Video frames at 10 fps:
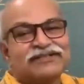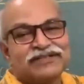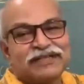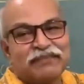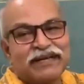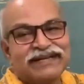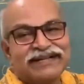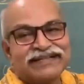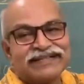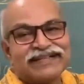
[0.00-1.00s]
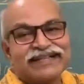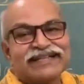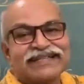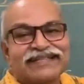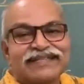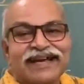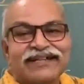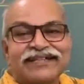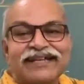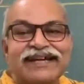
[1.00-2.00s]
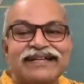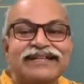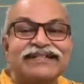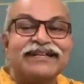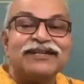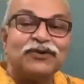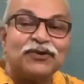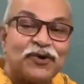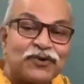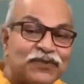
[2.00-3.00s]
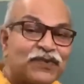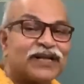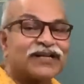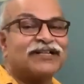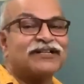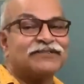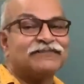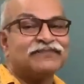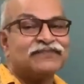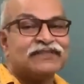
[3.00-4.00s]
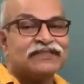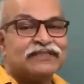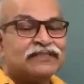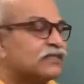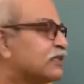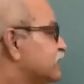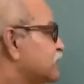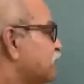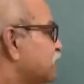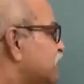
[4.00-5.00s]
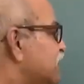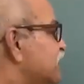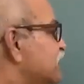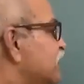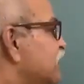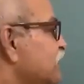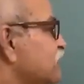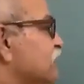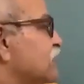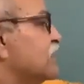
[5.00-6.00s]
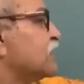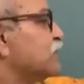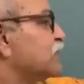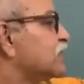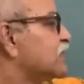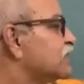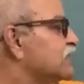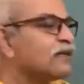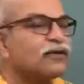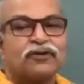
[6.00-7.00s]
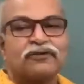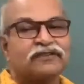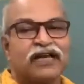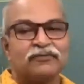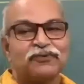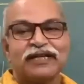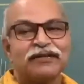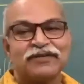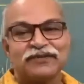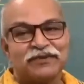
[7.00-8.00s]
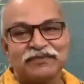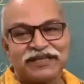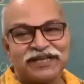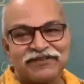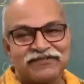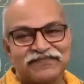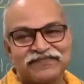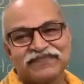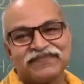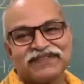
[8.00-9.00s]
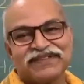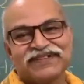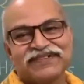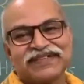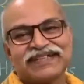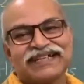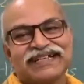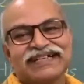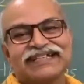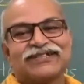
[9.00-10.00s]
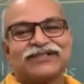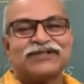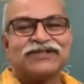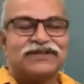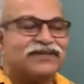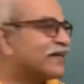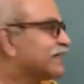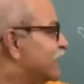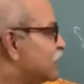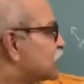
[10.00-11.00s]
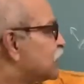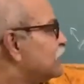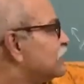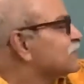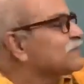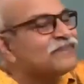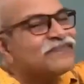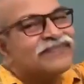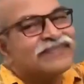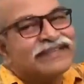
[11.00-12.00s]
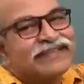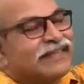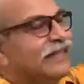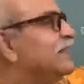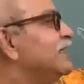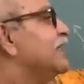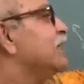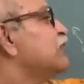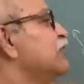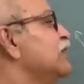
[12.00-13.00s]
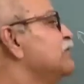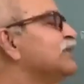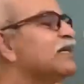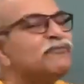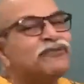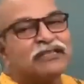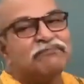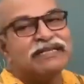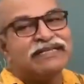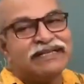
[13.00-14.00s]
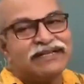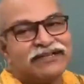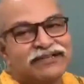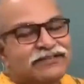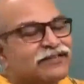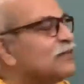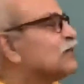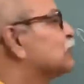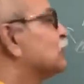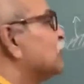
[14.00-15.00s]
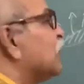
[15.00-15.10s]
dependence, that theory did not work. Since temperature is there, a lot of thermodynamics will be there. Okay, so radiation in equilibrium with material. So you